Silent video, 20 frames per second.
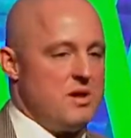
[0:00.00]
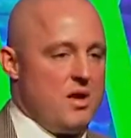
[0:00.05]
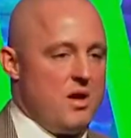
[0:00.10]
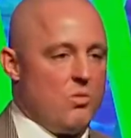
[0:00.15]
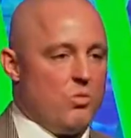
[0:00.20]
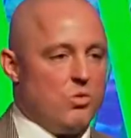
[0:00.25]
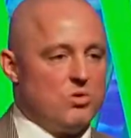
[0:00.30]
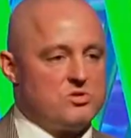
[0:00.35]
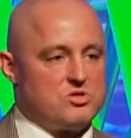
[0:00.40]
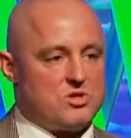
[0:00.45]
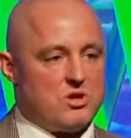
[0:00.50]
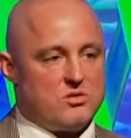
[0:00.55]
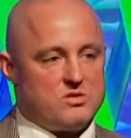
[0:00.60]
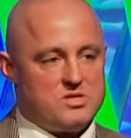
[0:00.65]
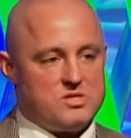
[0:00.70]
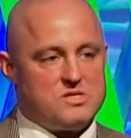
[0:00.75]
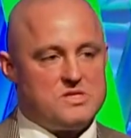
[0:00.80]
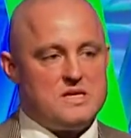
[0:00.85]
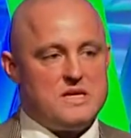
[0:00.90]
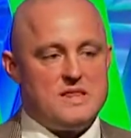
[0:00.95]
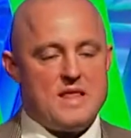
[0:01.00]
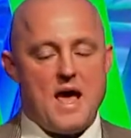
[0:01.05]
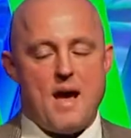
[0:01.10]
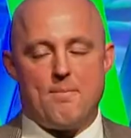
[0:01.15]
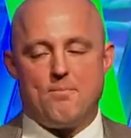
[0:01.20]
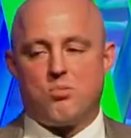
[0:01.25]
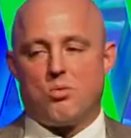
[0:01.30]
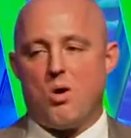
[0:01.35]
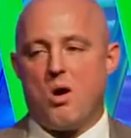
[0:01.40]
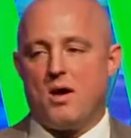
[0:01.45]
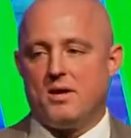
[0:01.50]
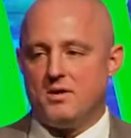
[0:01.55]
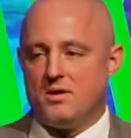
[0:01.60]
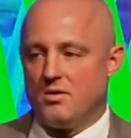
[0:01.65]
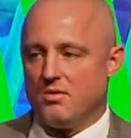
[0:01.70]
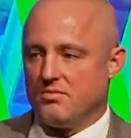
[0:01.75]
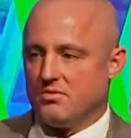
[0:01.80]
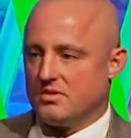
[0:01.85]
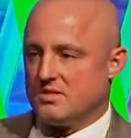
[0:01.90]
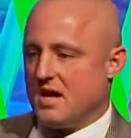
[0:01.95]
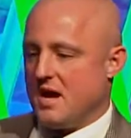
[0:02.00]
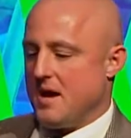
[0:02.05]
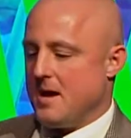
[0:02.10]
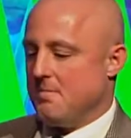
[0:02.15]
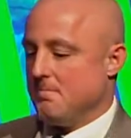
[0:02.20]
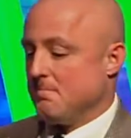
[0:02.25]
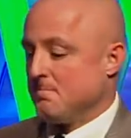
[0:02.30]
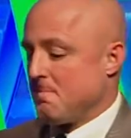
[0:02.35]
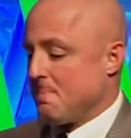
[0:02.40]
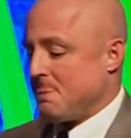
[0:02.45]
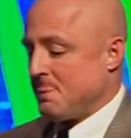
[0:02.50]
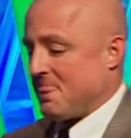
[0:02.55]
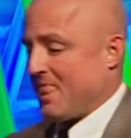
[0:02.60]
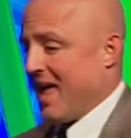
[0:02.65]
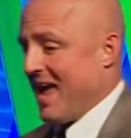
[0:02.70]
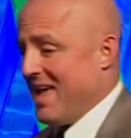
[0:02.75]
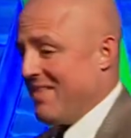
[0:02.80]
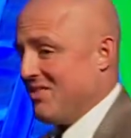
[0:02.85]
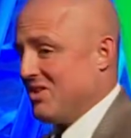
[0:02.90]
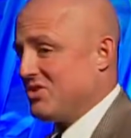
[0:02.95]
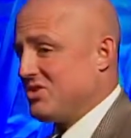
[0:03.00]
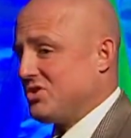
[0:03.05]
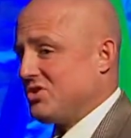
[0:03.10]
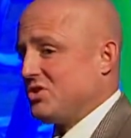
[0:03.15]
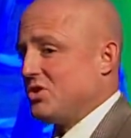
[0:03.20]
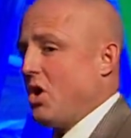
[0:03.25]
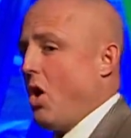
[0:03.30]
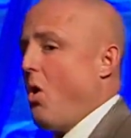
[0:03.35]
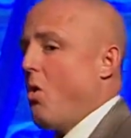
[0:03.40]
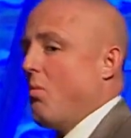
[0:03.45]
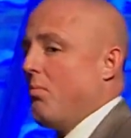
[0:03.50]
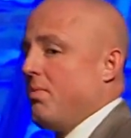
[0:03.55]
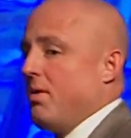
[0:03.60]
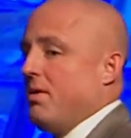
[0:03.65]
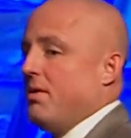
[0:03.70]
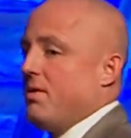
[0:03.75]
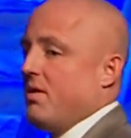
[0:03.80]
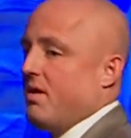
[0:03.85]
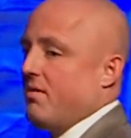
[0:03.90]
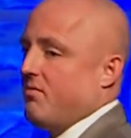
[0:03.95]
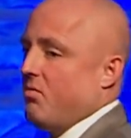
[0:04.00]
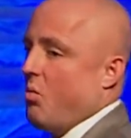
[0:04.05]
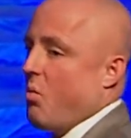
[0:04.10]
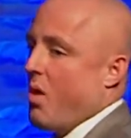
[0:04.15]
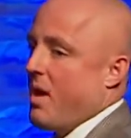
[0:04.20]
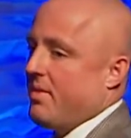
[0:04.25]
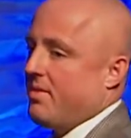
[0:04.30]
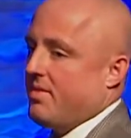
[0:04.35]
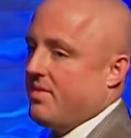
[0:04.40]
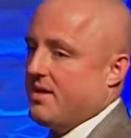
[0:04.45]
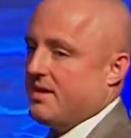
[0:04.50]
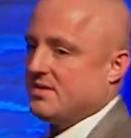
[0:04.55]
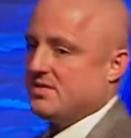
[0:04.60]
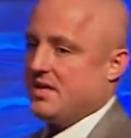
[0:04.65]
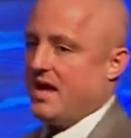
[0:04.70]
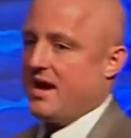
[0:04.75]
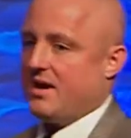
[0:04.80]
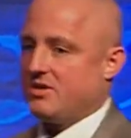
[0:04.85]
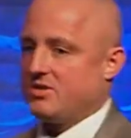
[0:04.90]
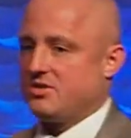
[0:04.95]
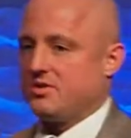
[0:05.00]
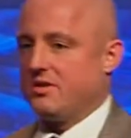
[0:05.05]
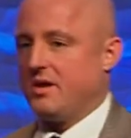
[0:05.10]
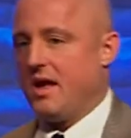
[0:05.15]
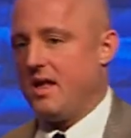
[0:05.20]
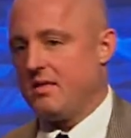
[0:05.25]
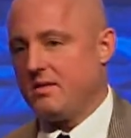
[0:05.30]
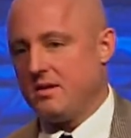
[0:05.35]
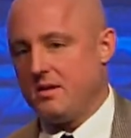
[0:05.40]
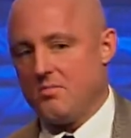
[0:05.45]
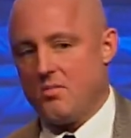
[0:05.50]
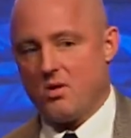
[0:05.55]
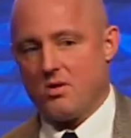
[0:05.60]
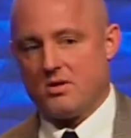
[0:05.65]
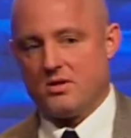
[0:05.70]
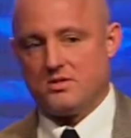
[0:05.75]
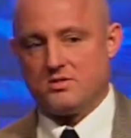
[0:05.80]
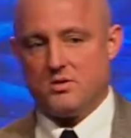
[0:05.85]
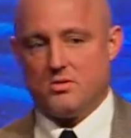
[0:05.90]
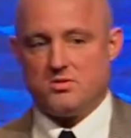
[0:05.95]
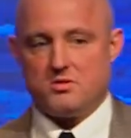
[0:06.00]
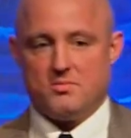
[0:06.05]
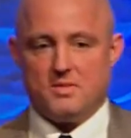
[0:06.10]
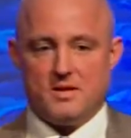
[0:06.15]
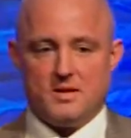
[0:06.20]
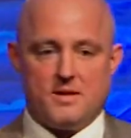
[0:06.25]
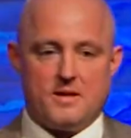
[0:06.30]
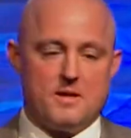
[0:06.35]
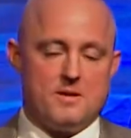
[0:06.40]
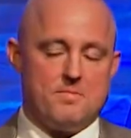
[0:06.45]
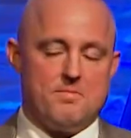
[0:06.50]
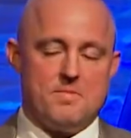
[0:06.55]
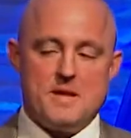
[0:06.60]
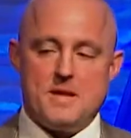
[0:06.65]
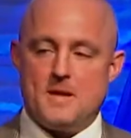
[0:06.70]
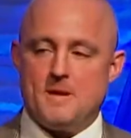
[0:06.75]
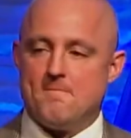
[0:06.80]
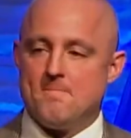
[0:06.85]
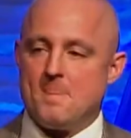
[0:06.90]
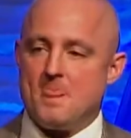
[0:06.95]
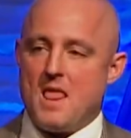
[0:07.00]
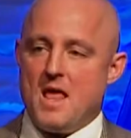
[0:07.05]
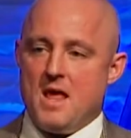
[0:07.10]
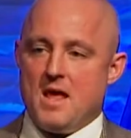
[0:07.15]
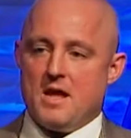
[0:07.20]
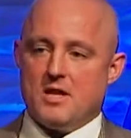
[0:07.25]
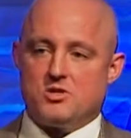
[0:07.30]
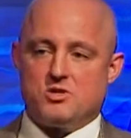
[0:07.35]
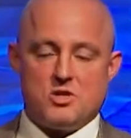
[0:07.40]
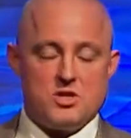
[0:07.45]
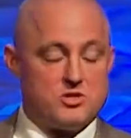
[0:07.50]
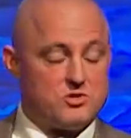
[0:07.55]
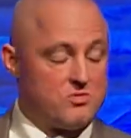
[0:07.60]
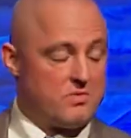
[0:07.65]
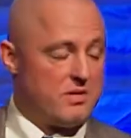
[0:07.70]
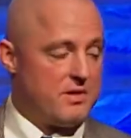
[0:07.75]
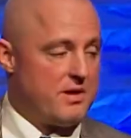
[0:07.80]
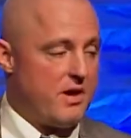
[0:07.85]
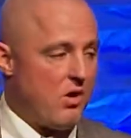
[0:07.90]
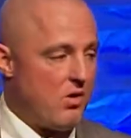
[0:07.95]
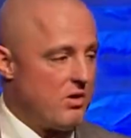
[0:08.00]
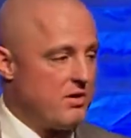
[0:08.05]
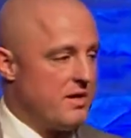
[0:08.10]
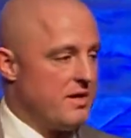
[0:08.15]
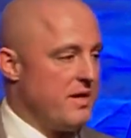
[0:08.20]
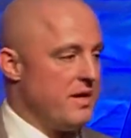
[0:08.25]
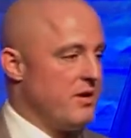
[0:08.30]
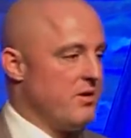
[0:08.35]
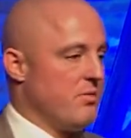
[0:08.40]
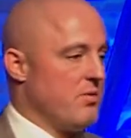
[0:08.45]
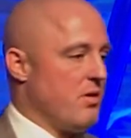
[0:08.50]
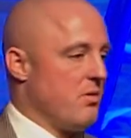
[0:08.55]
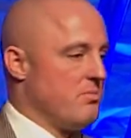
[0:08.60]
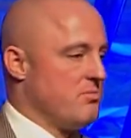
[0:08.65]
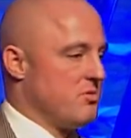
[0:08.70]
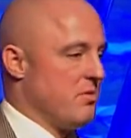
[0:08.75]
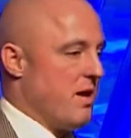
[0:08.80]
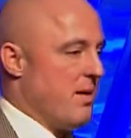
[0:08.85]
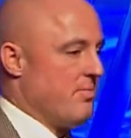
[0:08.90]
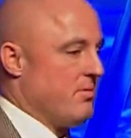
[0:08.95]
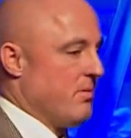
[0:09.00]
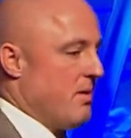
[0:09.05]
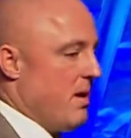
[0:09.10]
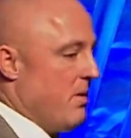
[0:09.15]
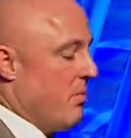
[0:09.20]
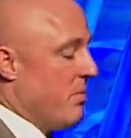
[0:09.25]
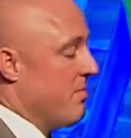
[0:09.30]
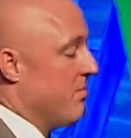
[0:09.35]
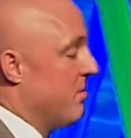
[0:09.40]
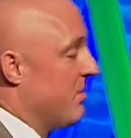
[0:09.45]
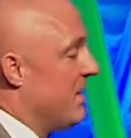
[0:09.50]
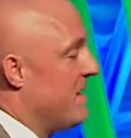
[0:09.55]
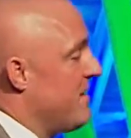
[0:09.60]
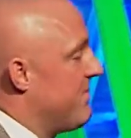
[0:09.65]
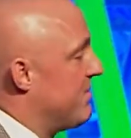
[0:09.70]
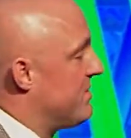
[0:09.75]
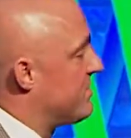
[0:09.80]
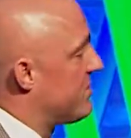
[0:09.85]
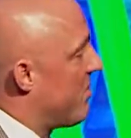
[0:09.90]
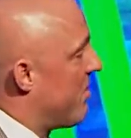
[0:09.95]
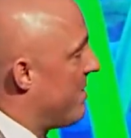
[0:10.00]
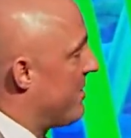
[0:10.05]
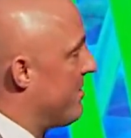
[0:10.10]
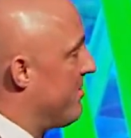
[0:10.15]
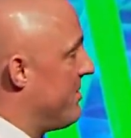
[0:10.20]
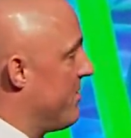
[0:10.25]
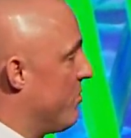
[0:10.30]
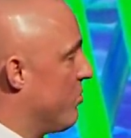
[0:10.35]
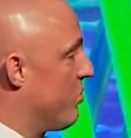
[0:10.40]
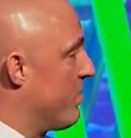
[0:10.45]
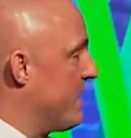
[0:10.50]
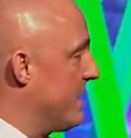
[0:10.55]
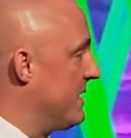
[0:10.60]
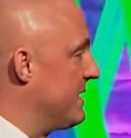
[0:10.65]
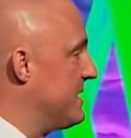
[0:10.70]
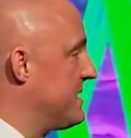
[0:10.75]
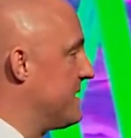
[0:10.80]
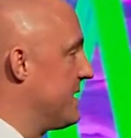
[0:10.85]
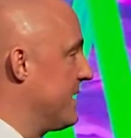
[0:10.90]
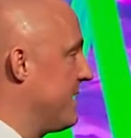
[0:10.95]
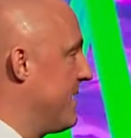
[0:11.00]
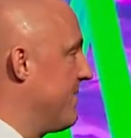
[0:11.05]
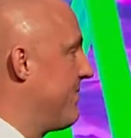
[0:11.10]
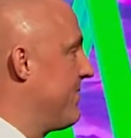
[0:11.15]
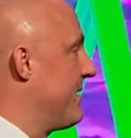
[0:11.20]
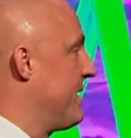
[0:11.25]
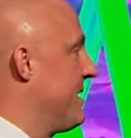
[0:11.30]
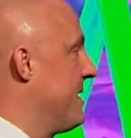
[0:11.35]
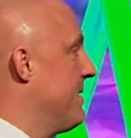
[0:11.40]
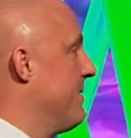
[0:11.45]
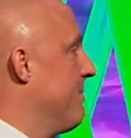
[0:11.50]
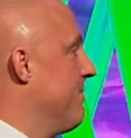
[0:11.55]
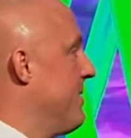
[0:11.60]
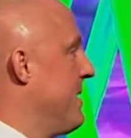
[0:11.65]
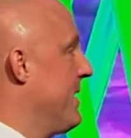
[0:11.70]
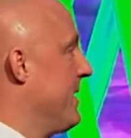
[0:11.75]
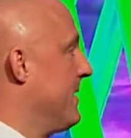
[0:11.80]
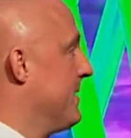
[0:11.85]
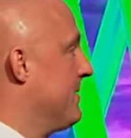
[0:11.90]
We'll start to see that broaden over time. And the scope of what this externality market's ultimately going to be is really hard to get your arms wrapped around. We believe it's going to be really significant and big.